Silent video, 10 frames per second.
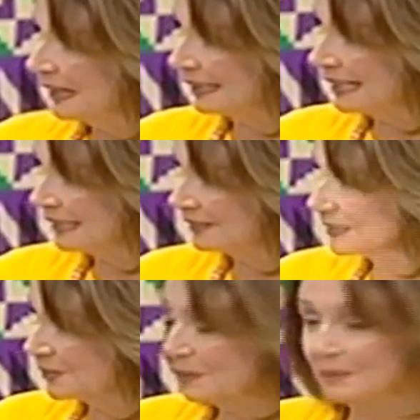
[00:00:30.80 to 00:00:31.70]
by
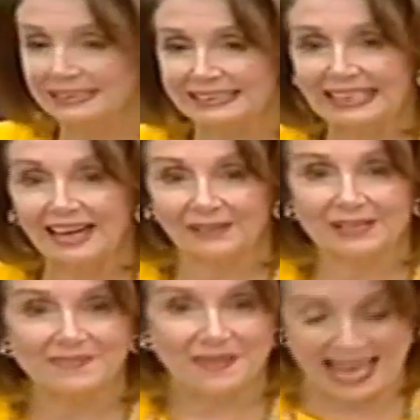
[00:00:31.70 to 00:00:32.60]
Congresswoman
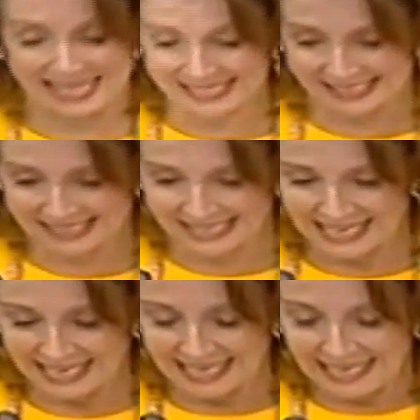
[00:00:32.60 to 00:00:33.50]
Karen Bass.
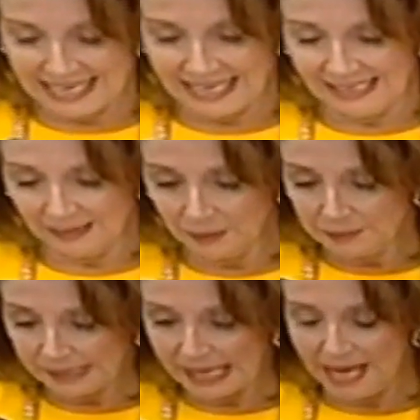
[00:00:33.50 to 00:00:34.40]

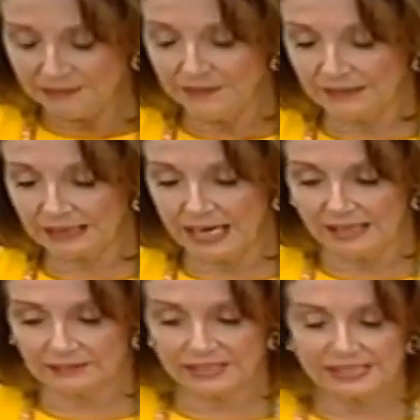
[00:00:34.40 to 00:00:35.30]
On behalf of the
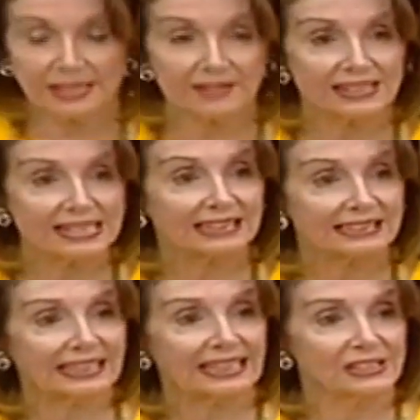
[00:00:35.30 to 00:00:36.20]
Congress and the
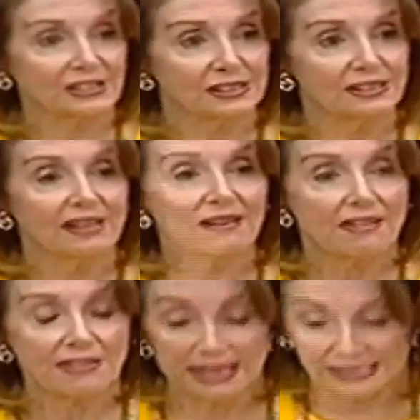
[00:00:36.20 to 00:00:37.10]
delegation,
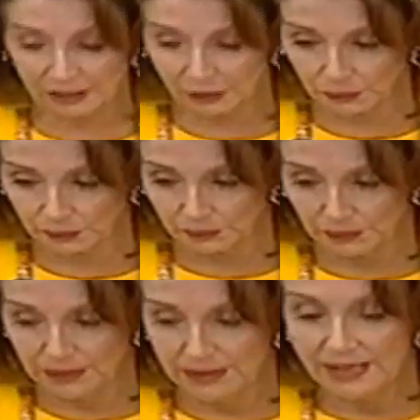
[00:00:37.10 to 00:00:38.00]
thank you.
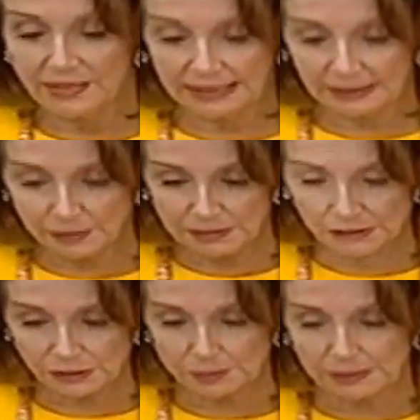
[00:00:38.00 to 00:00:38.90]
Thank you,
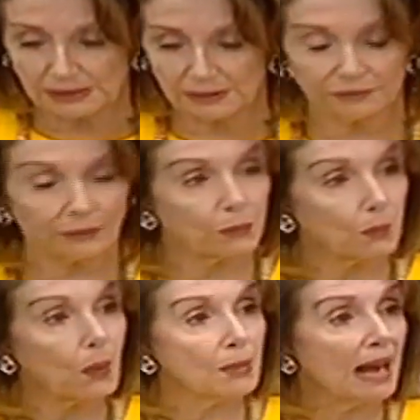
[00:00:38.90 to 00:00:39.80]
Mr. Speaker, for the
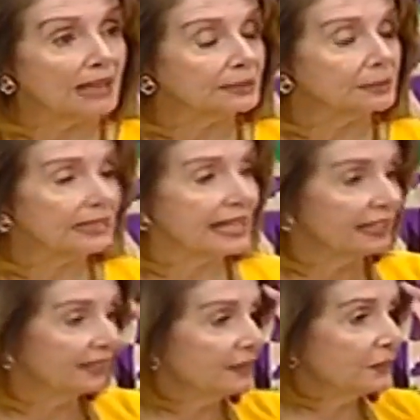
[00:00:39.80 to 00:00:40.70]
warm
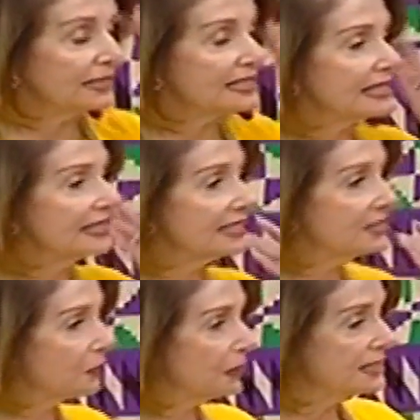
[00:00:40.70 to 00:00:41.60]
hospitality you
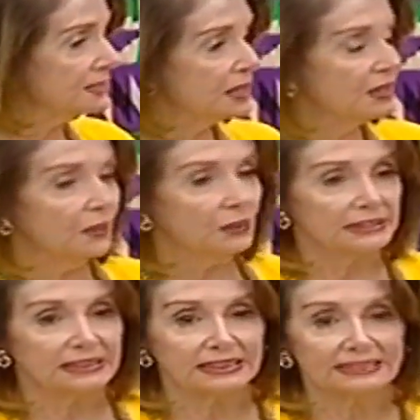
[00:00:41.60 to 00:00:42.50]
extended to us
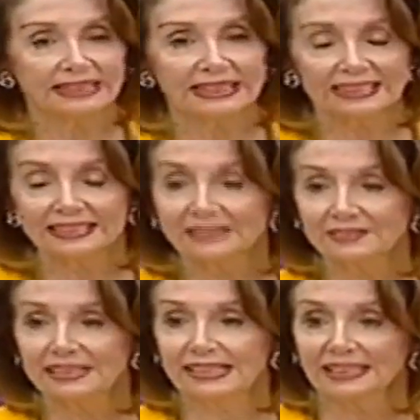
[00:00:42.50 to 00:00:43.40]
on Sunday
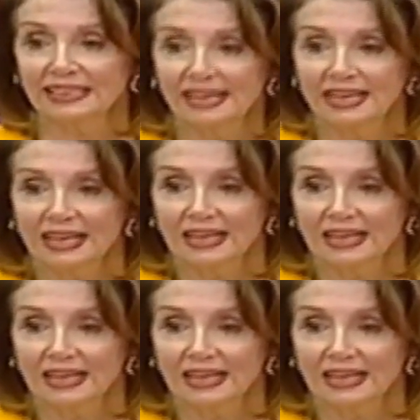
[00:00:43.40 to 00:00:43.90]
evening